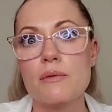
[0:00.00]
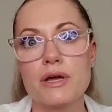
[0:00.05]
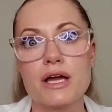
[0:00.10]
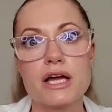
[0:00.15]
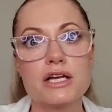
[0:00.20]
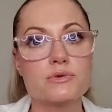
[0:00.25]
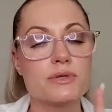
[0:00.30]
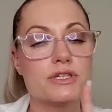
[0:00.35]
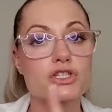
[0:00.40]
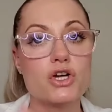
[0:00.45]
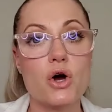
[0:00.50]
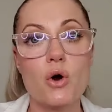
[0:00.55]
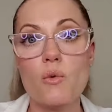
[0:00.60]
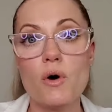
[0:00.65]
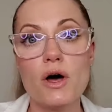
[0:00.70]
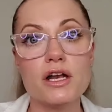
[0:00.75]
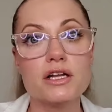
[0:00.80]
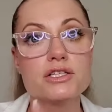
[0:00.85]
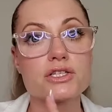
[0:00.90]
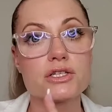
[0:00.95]
because we don't
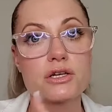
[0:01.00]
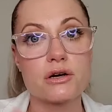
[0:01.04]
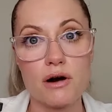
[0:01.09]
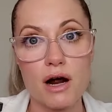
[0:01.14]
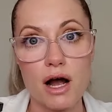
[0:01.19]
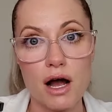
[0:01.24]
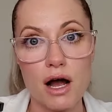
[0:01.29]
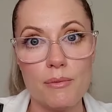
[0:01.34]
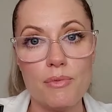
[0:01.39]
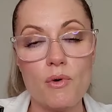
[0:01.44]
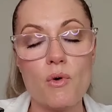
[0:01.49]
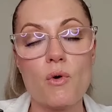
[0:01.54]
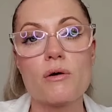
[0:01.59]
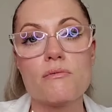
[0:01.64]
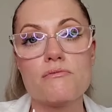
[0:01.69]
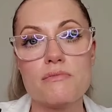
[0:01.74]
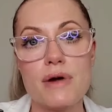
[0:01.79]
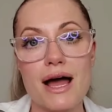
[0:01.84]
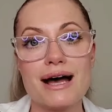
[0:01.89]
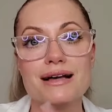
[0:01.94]
want to scrub
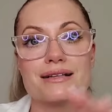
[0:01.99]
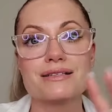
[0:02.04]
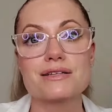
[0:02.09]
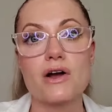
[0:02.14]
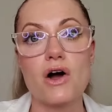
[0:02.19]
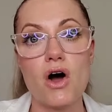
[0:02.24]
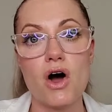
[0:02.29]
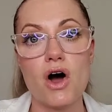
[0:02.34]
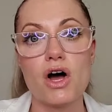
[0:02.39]
or mask